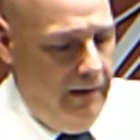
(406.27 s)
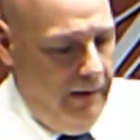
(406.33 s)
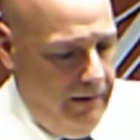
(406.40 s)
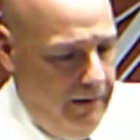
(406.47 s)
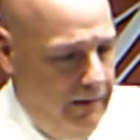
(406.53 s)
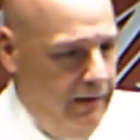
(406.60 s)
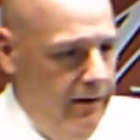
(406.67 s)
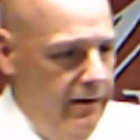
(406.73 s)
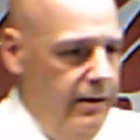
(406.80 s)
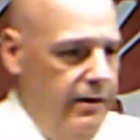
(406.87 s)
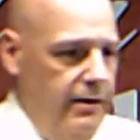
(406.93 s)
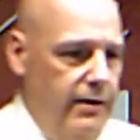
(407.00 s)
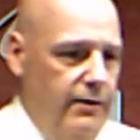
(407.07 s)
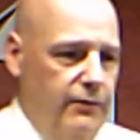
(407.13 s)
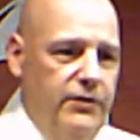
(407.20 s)
you know,
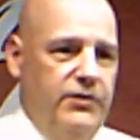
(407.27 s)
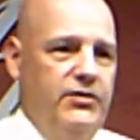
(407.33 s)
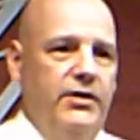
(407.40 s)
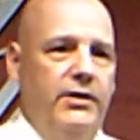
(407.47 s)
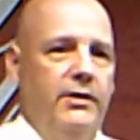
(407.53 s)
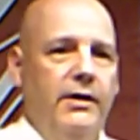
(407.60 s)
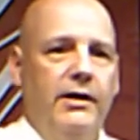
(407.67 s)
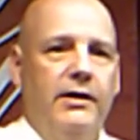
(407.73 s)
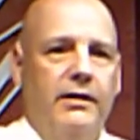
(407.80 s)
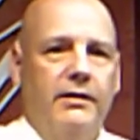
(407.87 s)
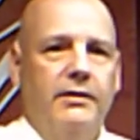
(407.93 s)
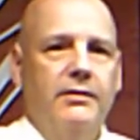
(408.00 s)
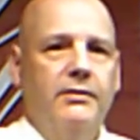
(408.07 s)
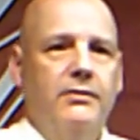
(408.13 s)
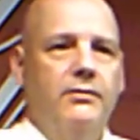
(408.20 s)
every synagogue
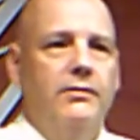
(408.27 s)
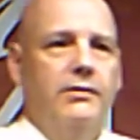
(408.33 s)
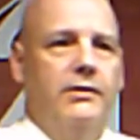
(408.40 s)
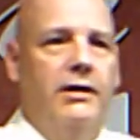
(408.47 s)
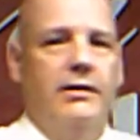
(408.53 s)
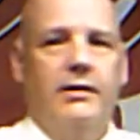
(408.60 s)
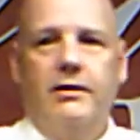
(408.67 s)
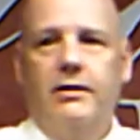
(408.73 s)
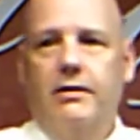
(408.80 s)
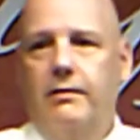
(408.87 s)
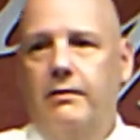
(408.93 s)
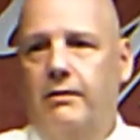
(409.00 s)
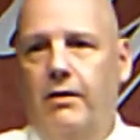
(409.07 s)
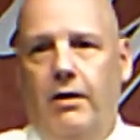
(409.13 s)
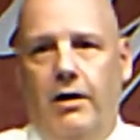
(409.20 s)
got a
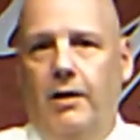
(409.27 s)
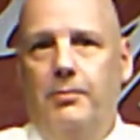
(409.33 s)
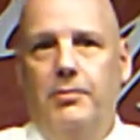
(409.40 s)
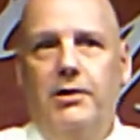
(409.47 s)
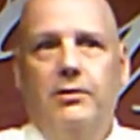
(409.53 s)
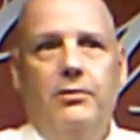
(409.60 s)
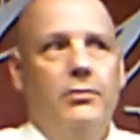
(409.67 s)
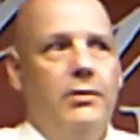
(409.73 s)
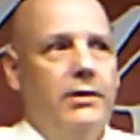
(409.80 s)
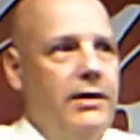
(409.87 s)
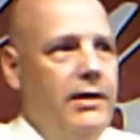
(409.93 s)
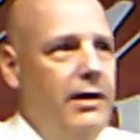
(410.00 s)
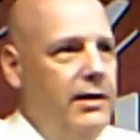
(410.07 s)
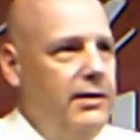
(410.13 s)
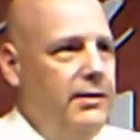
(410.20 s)
copy of the Word of
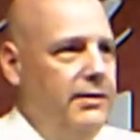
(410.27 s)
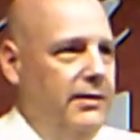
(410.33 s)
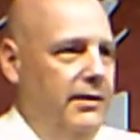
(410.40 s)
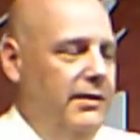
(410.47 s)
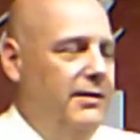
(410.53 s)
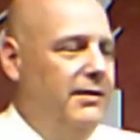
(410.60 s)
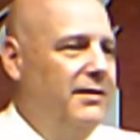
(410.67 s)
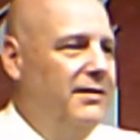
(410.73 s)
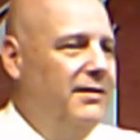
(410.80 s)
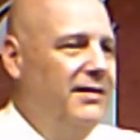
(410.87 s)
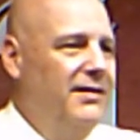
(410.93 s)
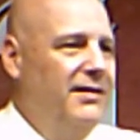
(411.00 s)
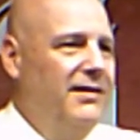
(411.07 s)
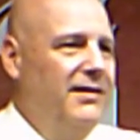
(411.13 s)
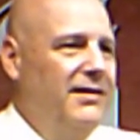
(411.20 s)
God in it.
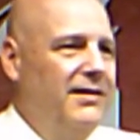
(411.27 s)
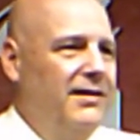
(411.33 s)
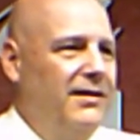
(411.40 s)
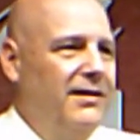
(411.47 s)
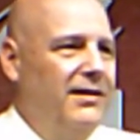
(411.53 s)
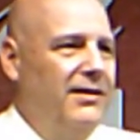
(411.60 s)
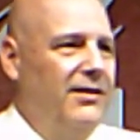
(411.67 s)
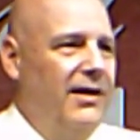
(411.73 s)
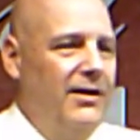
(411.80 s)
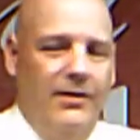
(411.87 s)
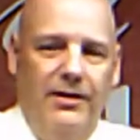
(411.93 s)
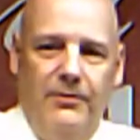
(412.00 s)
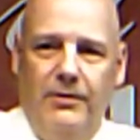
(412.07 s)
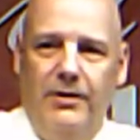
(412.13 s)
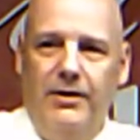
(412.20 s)
You know,
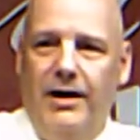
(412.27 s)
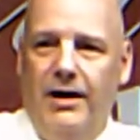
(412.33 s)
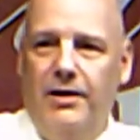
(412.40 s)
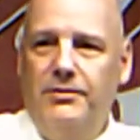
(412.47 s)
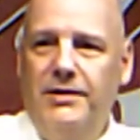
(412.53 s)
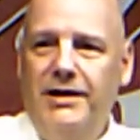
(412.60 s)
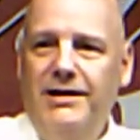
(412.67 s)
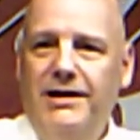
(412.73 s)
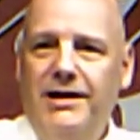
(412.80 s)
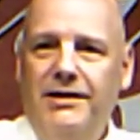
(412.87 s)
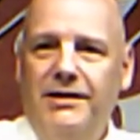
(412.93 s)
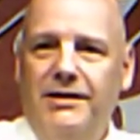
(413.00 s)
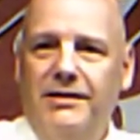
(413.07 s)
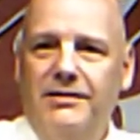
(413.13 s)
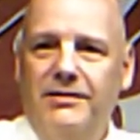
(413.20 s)
how they get
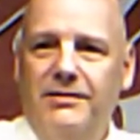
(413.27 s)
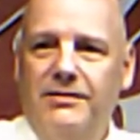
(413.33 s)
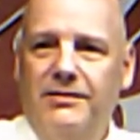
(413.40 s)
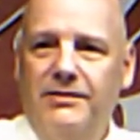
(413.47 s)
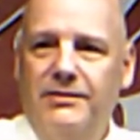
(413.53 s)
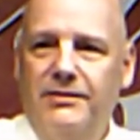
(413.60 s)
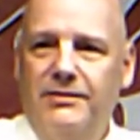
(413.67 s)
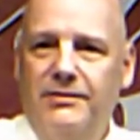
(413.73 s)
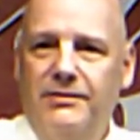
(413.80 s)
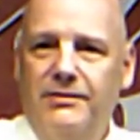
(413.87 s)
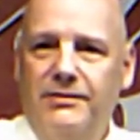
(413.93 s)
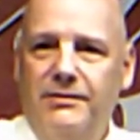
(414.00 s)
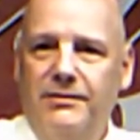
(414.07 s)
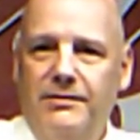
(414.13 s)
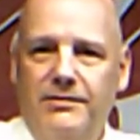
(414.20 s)
it.
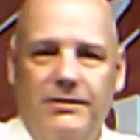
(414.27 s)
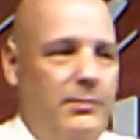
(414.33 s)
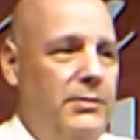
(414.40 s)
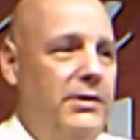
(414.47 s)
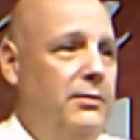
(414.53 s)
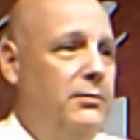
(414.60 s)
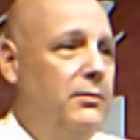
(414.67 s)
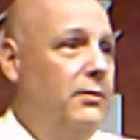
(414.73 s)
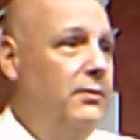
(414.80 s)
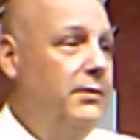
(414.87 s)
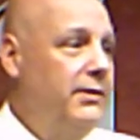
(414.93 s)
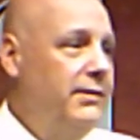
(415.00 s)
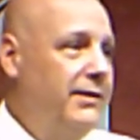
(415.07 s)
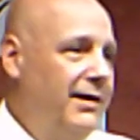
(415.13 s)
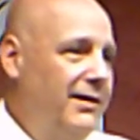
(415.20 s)
Somebody wrote
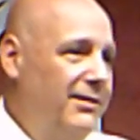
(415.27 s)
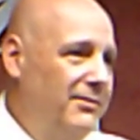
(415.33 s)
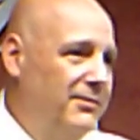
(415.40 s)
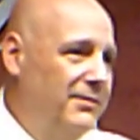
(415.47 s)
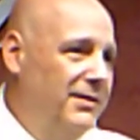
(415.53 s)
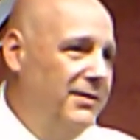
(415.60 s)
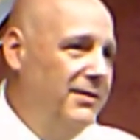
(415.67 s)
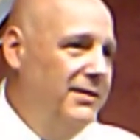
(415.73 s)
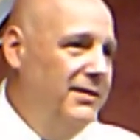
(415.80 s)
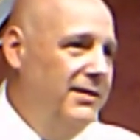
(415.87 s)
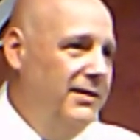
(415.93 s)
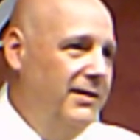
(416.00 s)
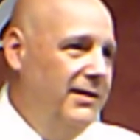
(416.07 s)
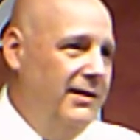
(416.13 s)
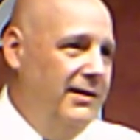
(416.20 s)
it down.
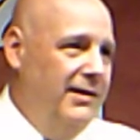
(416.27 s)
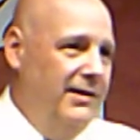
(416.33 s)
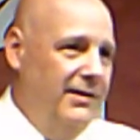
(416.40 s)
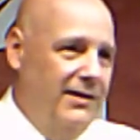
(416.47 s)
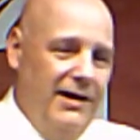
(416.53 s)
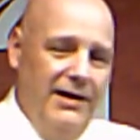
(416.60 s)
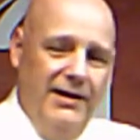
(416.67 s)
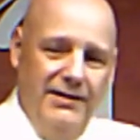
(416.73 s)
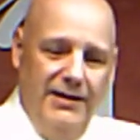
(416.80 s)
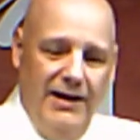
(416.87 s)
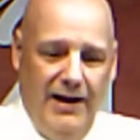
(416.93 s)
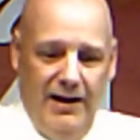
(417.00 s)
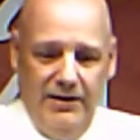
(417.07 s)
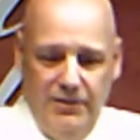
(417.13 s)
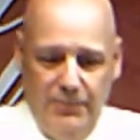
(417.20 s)
Okay, and they
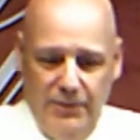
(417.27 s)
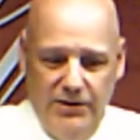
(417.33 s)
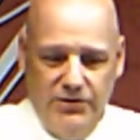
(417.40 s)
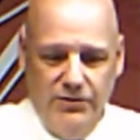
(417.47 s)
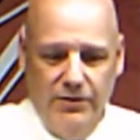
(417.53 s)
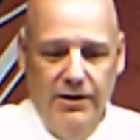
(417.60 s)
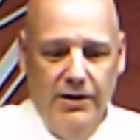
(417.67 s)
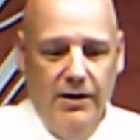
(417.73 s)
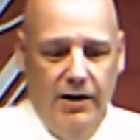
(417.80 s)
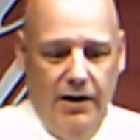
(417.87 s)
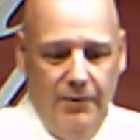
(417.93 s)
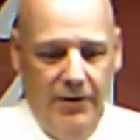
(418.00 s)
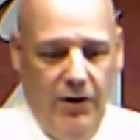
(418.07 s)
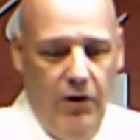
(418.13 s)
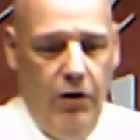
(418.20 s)
had to make sure. I
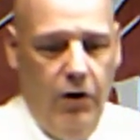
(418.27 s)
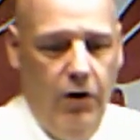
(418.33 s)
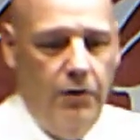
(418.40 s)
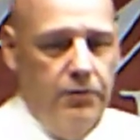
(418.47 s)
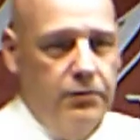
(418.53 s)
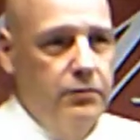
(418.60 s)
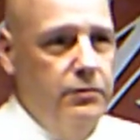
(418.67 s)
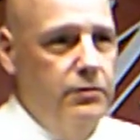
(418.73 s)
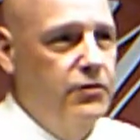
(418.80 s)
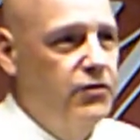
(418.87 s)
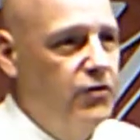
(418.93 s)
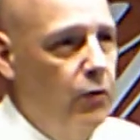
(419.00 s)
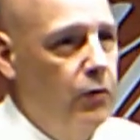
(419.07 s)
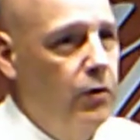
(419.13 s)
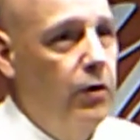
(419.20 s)
mean, all through the
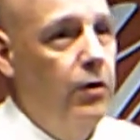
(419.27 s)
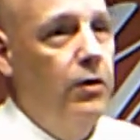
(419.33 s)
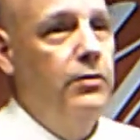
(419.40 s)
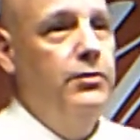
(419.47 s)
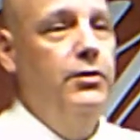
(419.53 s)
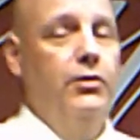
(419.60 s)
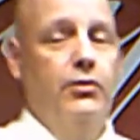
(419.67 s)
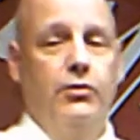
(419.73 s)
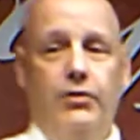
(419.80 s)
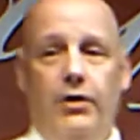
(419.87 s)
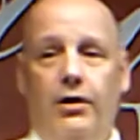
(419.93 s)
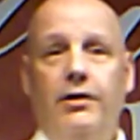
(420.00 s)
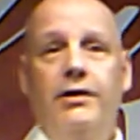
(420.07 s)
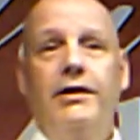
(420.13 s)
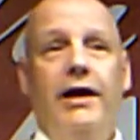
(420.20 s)
so-called
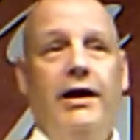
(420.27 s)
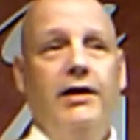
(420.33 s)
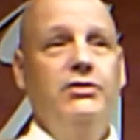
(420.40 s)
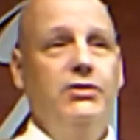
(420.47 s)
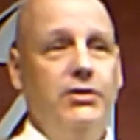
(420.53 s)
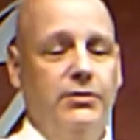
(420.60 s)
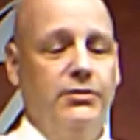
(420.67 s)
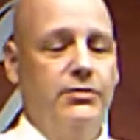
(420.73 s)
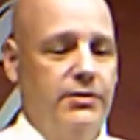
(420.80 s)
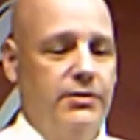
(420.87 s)
Dark Ages.